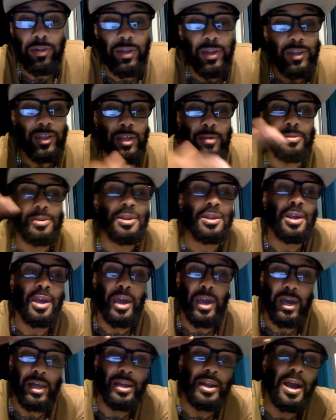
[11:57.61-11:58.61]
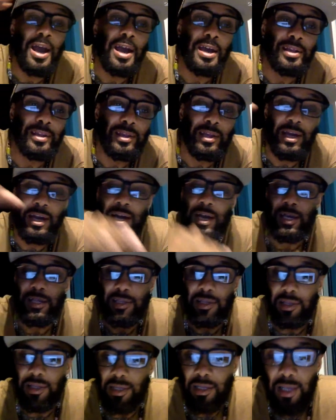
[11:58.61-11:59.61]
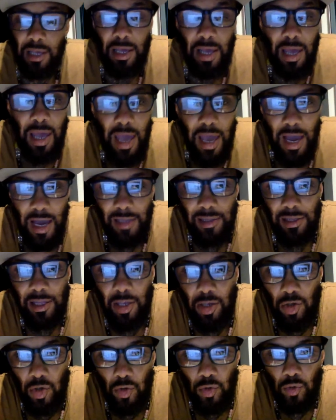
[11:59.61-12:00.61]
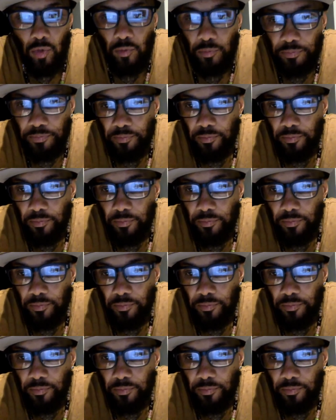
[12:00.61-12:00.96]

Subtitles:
the same scale as the U.